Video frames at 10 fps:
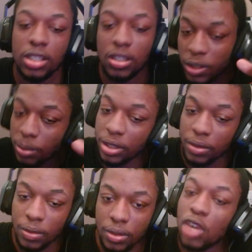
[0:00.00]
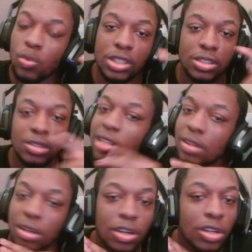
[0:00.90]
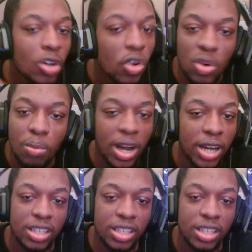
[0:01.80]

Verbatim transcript: Feel me? I wish there's nobody,